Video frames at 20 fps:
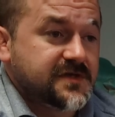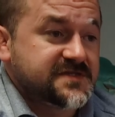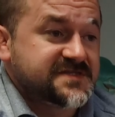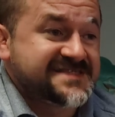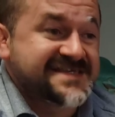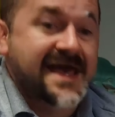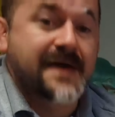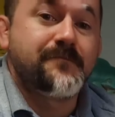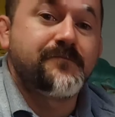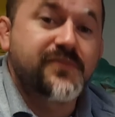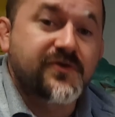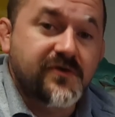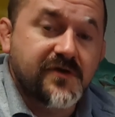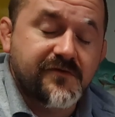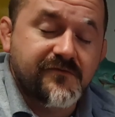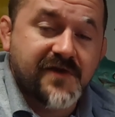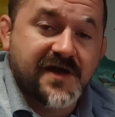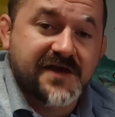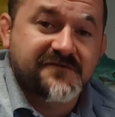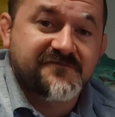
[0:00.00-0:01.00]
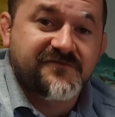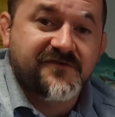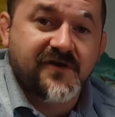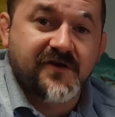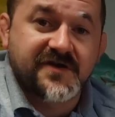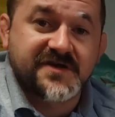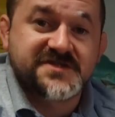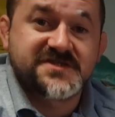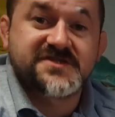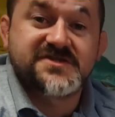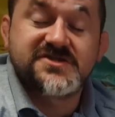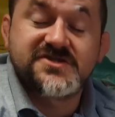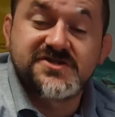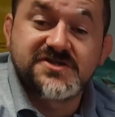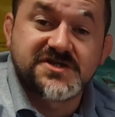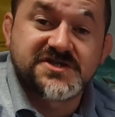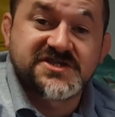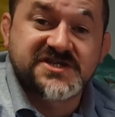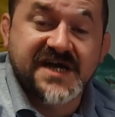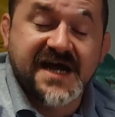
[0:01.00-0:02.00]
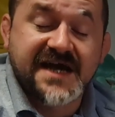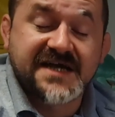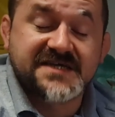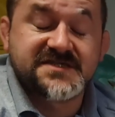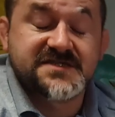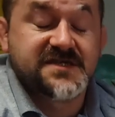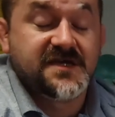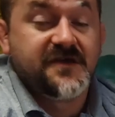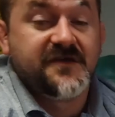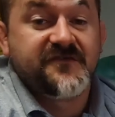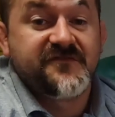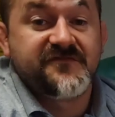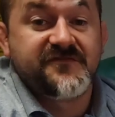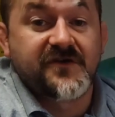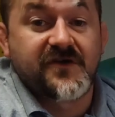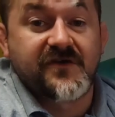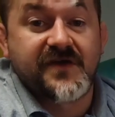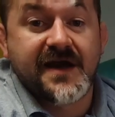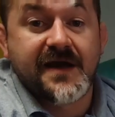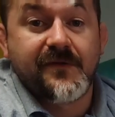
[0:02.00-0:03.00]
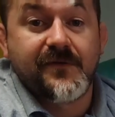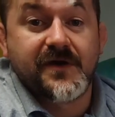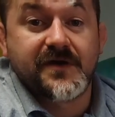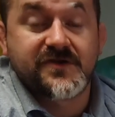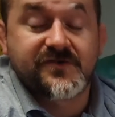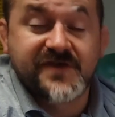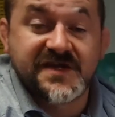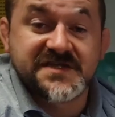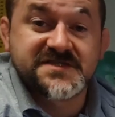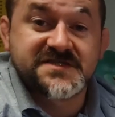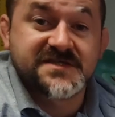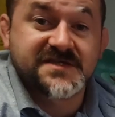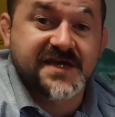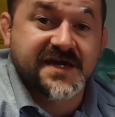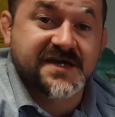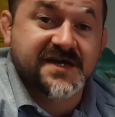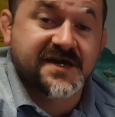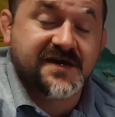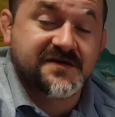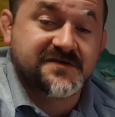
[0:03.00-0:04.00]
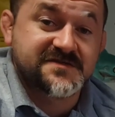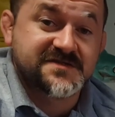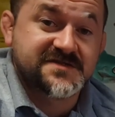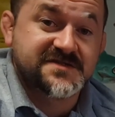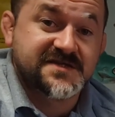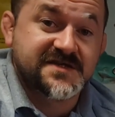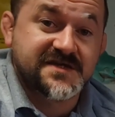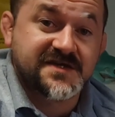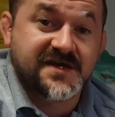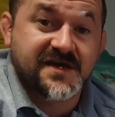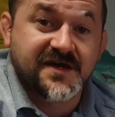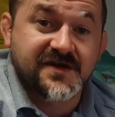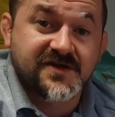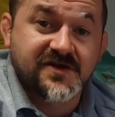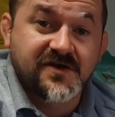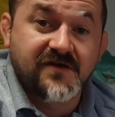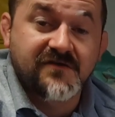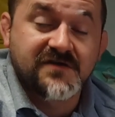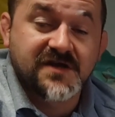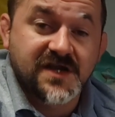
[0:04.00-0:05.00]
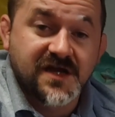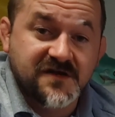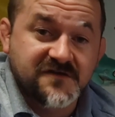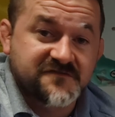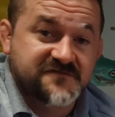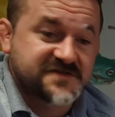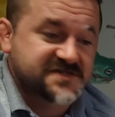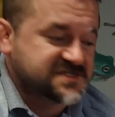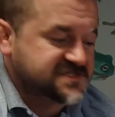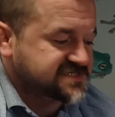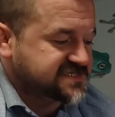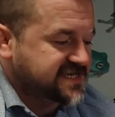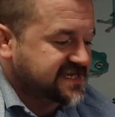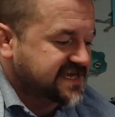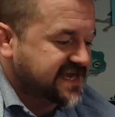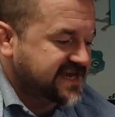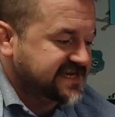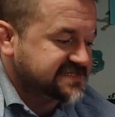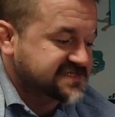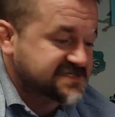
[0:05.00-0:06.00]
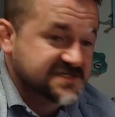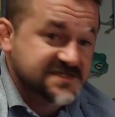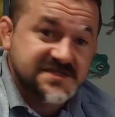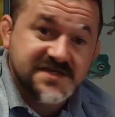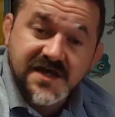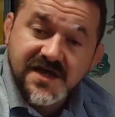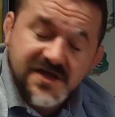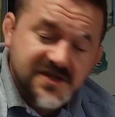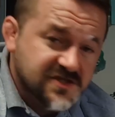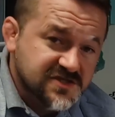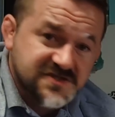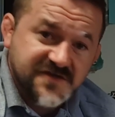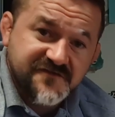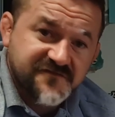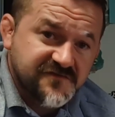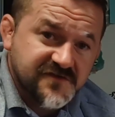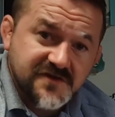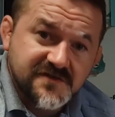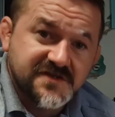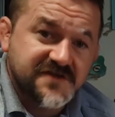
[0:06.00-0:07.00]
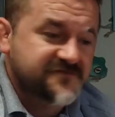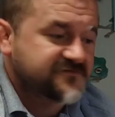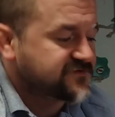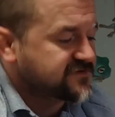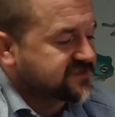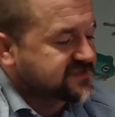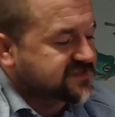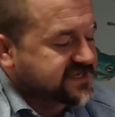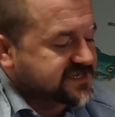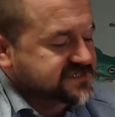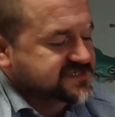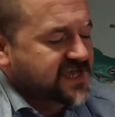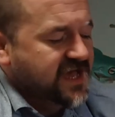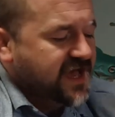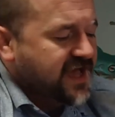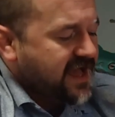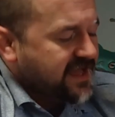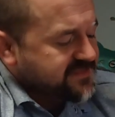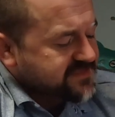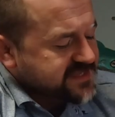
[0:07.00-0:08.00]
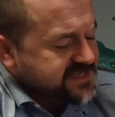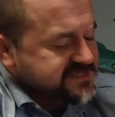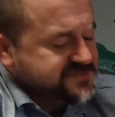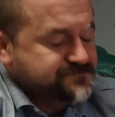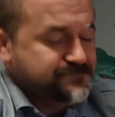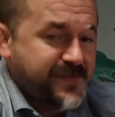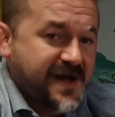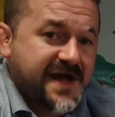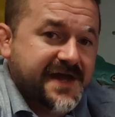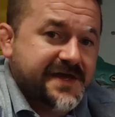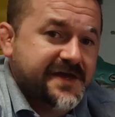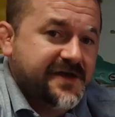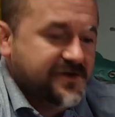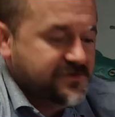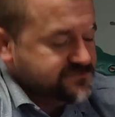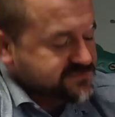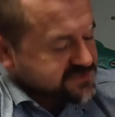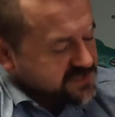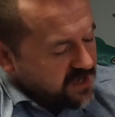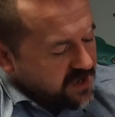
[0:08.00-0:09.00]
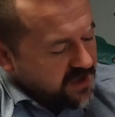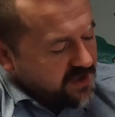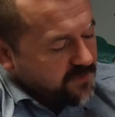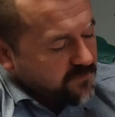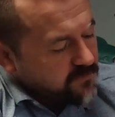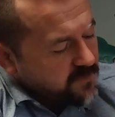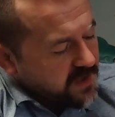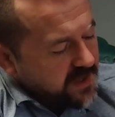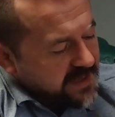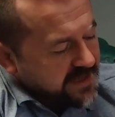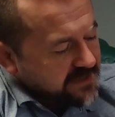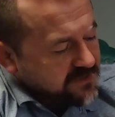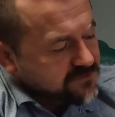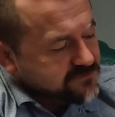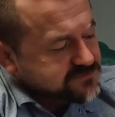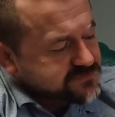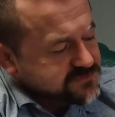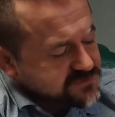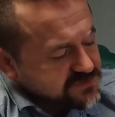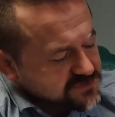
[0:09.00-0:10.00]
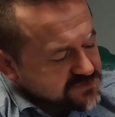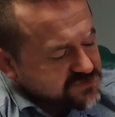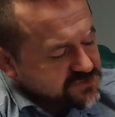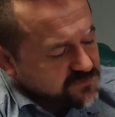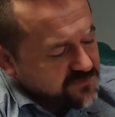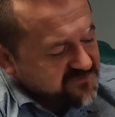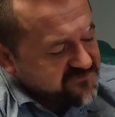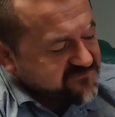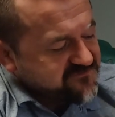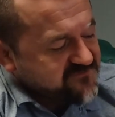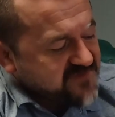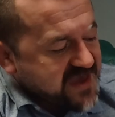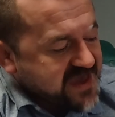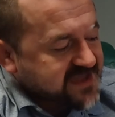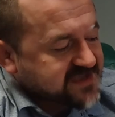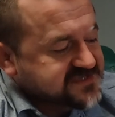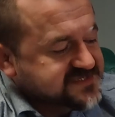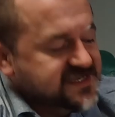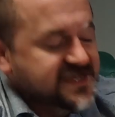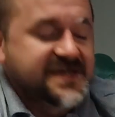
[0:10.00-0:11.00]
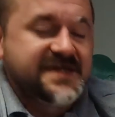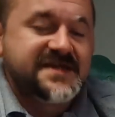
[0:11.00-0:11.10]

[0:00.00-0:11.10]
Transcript: temperate rainforests, such as for our crested geckos, the Corylopus ciliatus. There's a few different things, and these biomes are what helps to affect